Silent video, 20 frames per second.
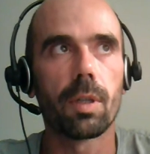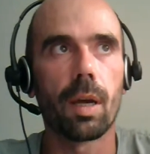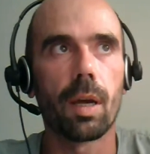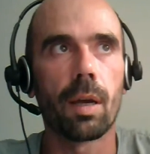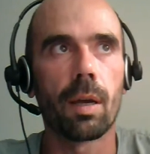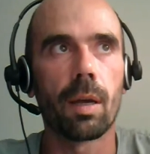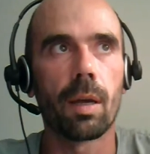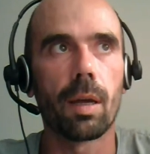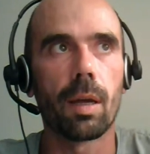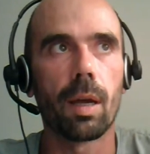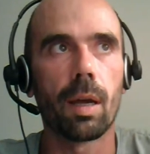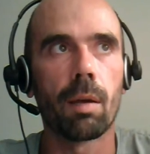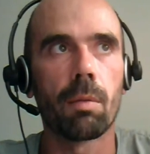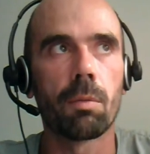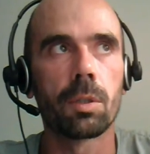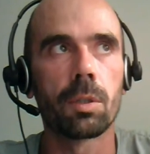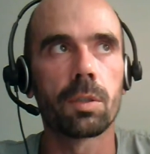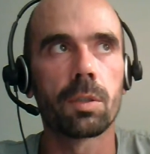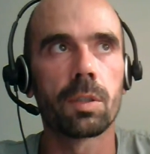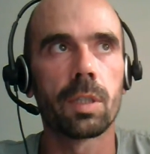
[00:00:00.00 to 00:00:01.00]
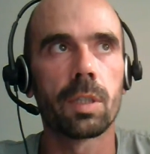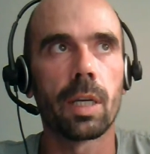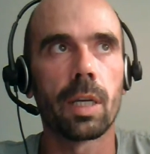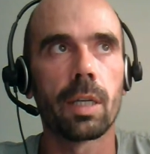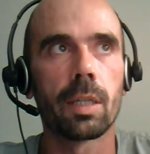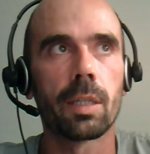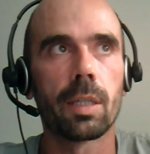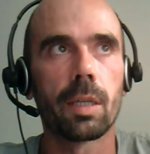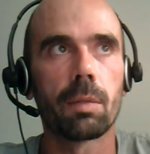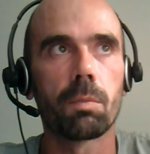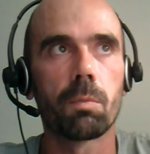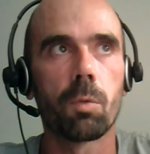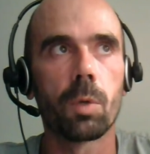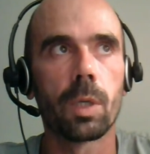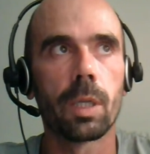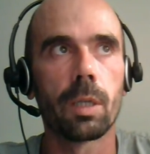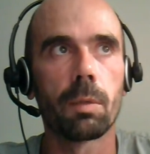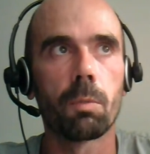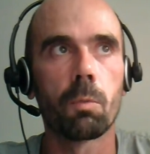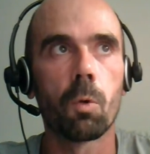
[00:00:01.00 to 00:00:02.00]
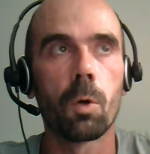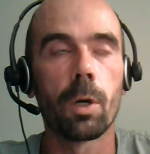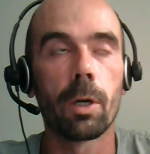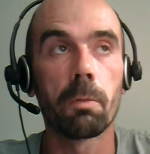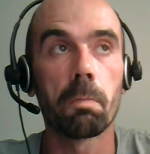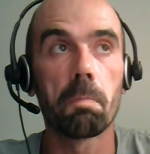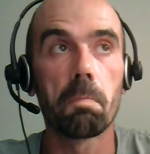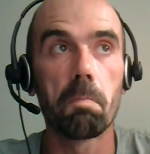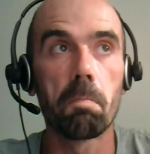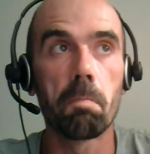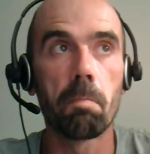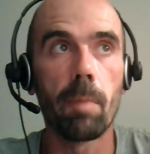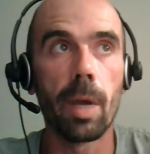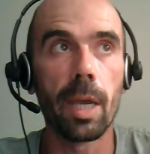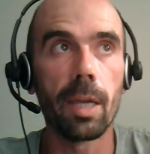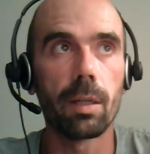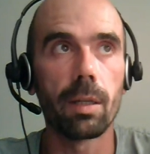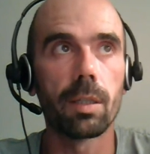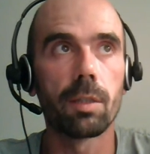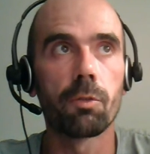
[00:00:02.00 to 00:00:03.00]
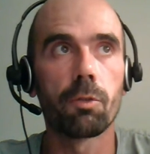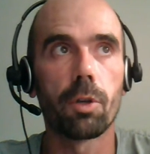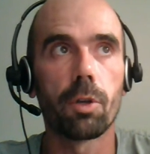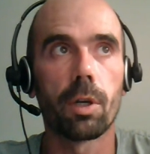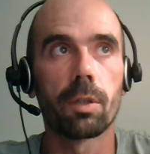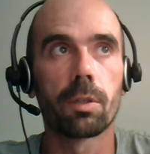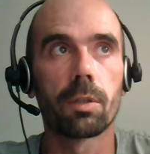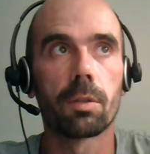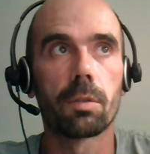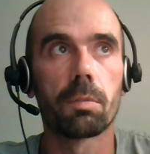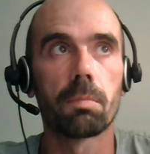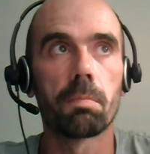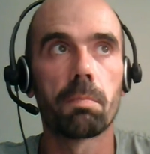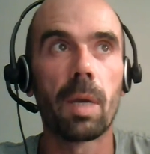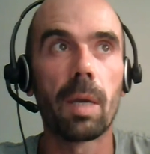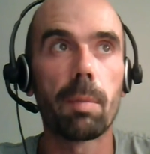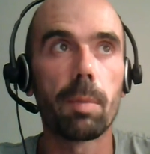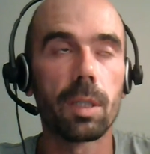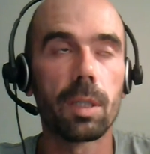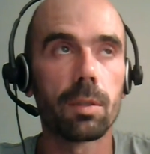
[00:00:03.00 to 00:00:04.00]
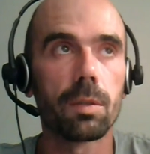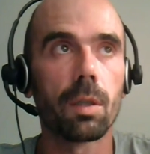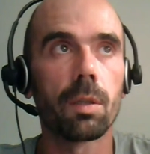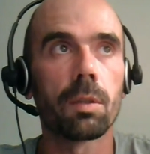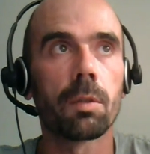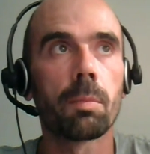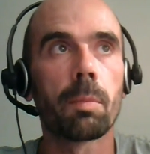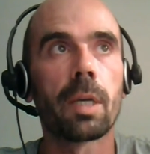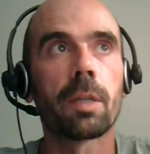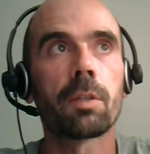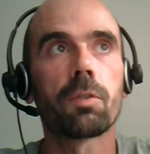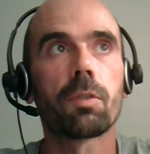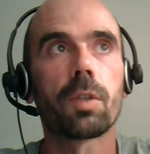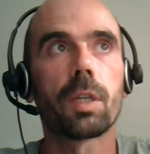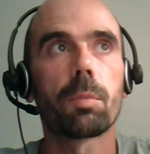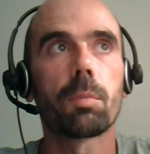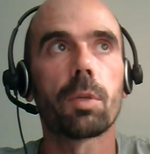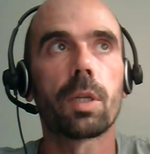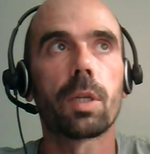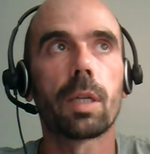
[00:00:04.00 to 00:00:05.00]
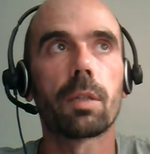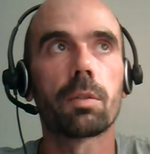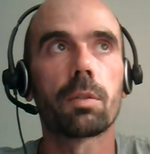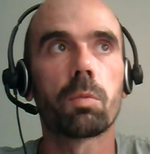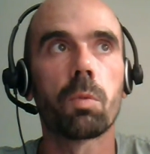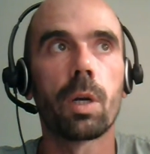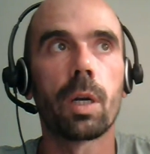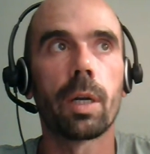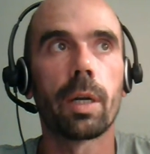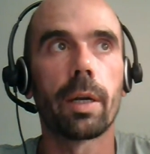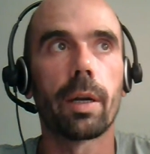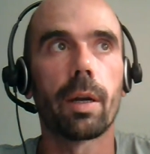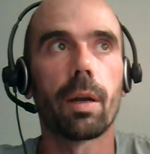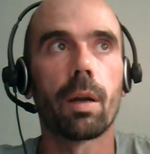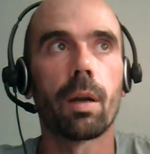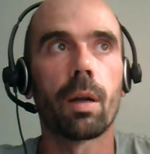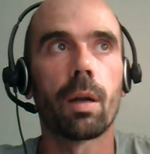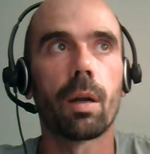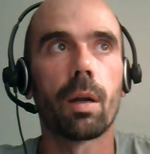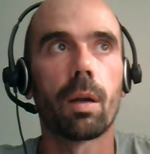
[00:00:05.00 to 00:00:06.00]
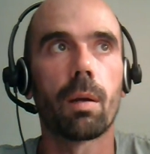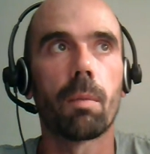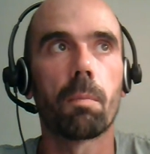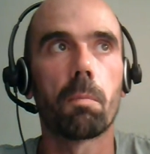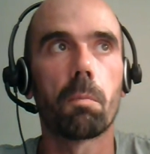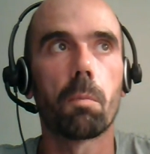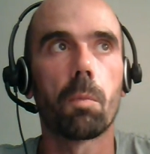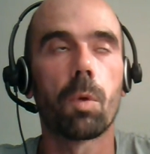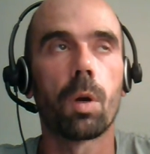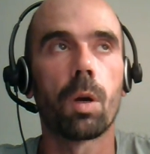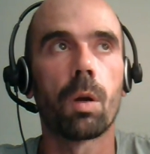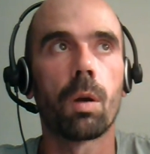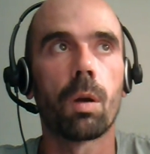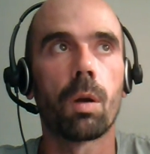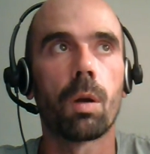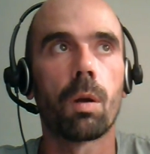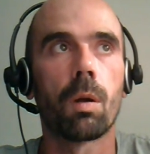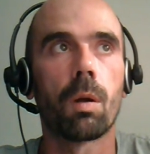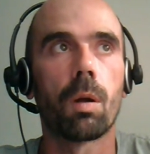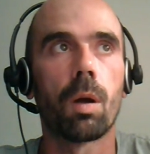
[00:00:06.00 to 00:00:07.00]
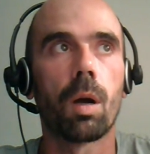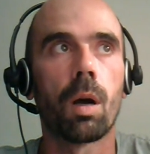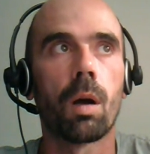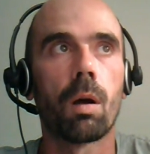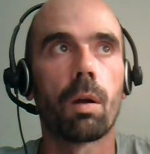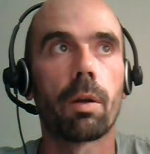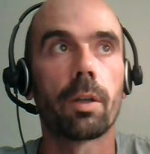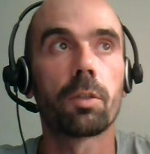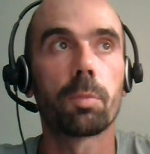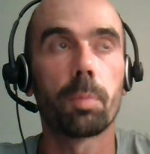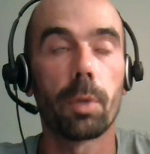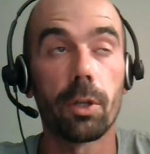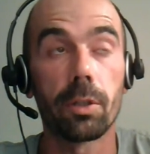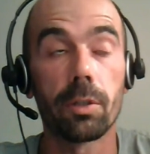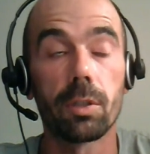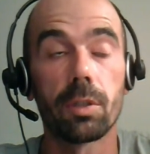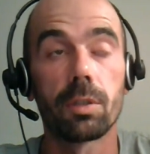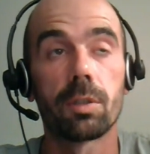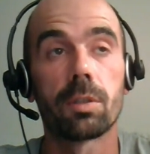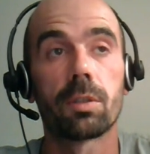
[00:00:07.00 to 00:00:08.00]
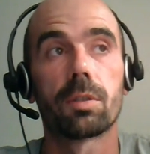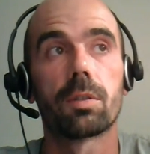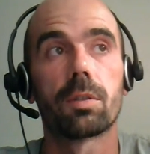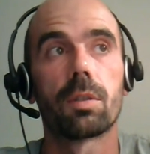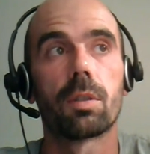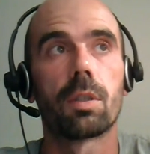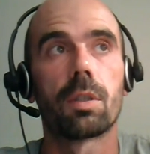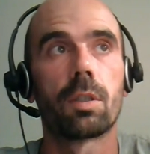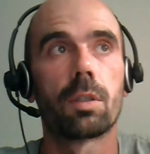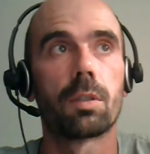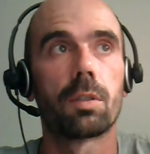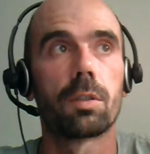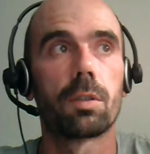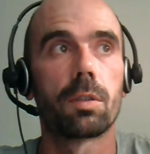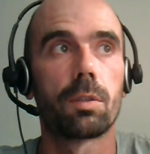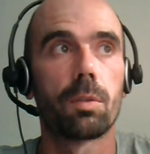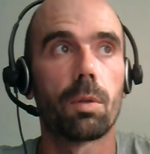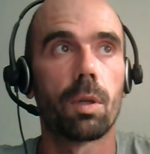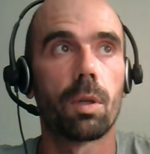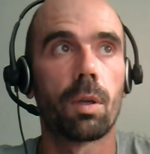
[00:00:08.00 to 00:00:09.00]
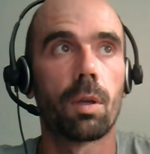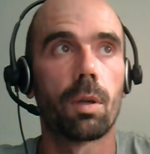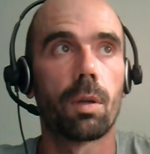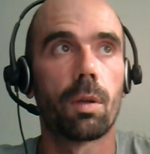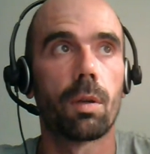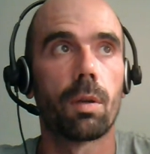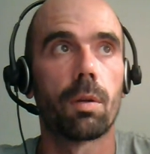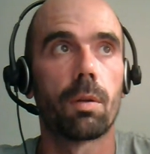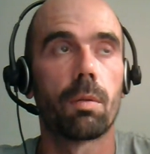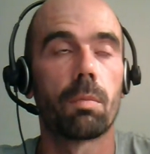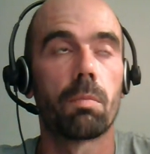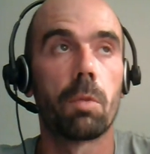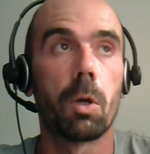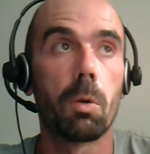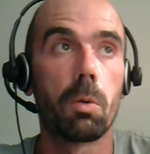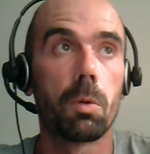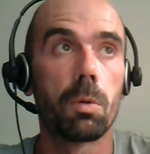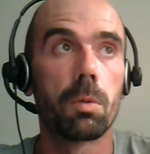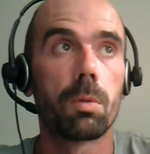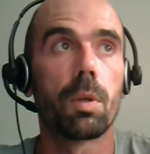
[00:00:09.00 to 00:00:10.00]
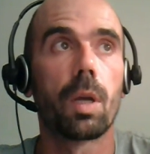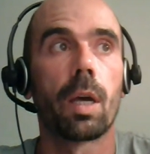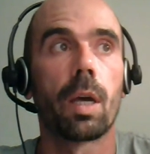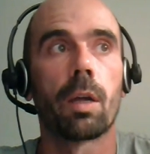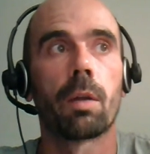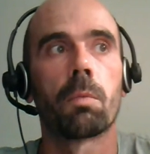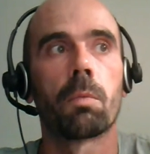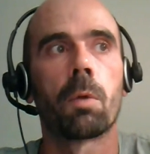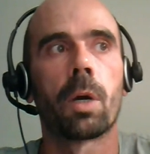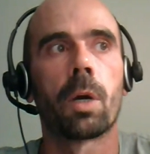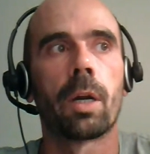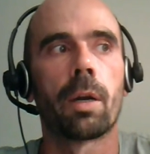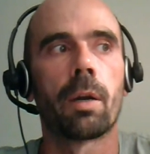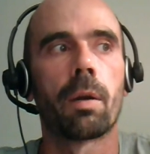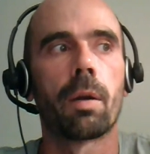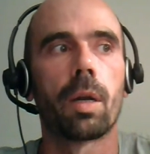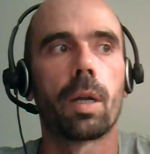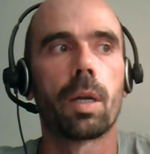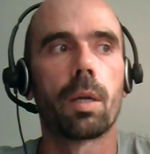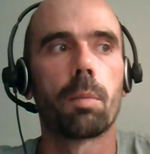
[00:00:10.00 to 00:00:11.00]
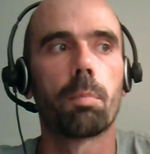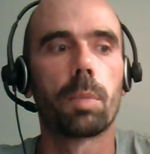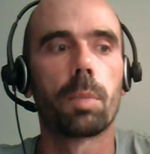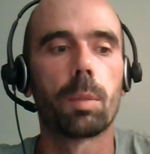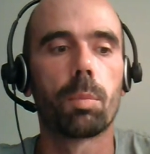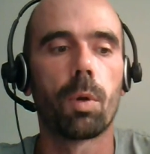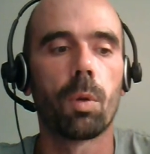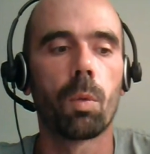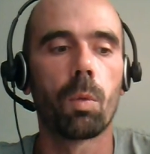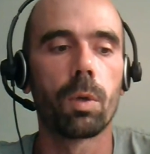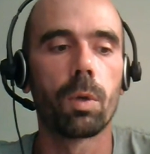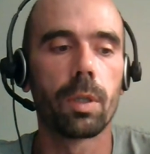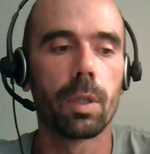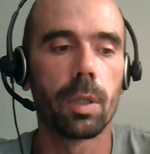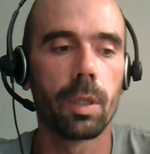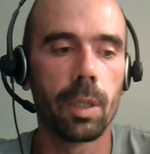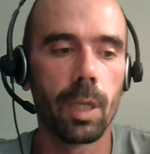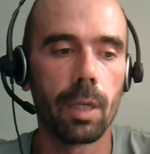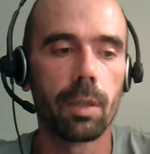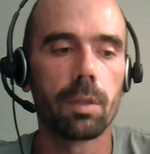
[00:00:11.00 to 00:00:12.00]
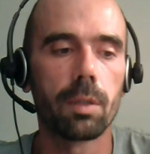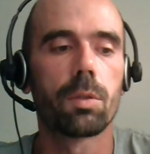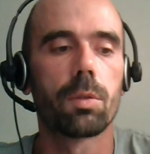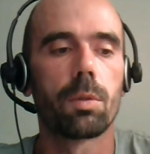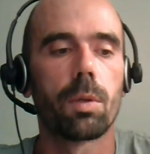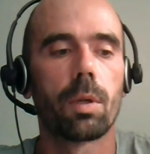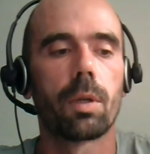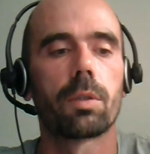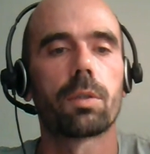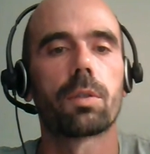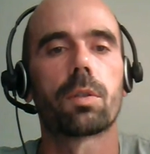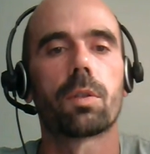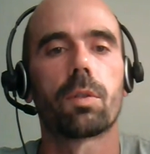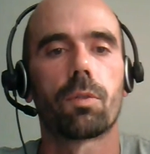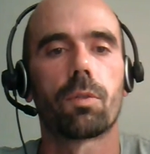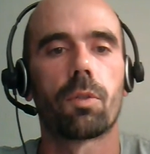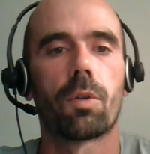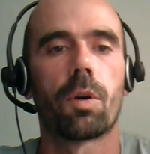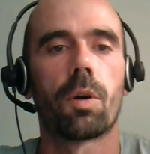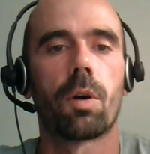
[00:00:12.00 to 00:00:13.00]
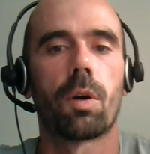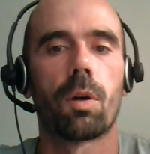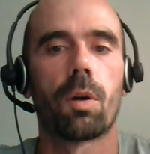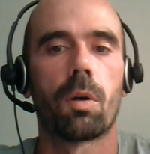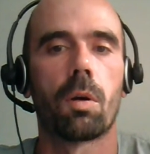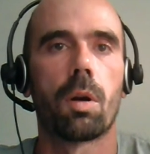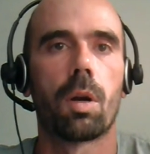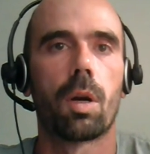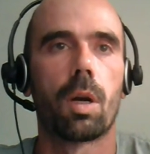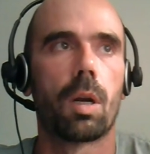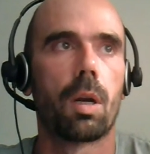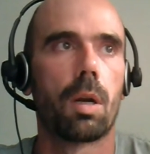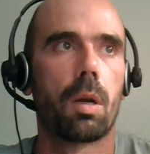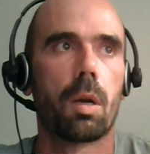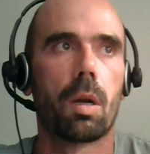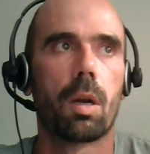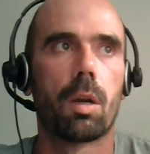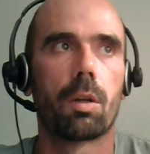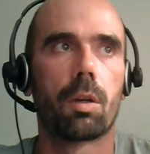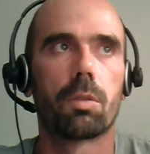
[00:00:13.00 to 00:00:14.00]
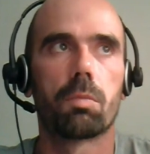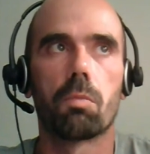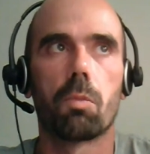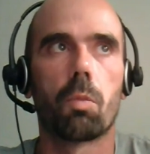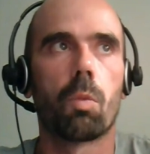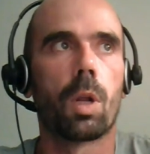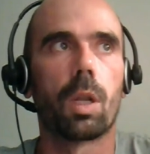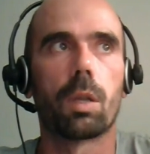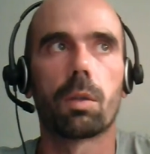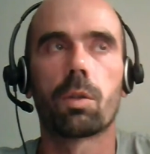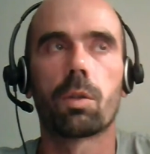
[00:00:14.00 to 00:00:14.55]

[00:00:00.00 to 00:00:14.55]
I would say that we work mainly in France. Maybe it's not the best thing, but that's where our expertise is known, and where people would get to us for, well,